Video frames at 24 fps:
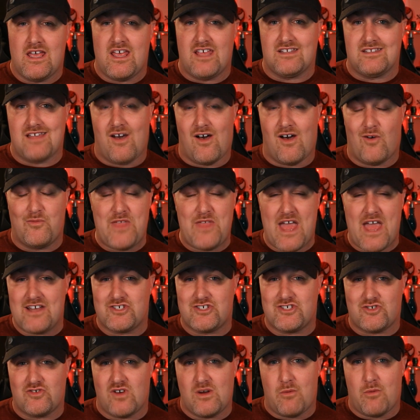is help that
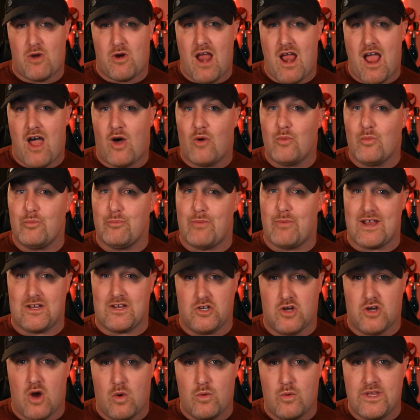streamer out by
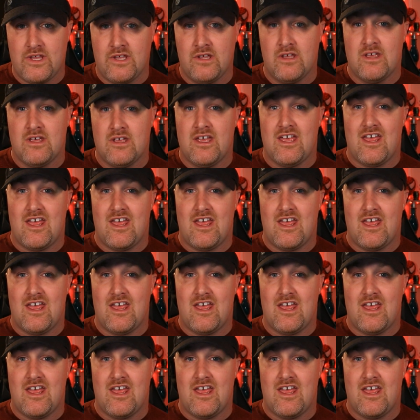going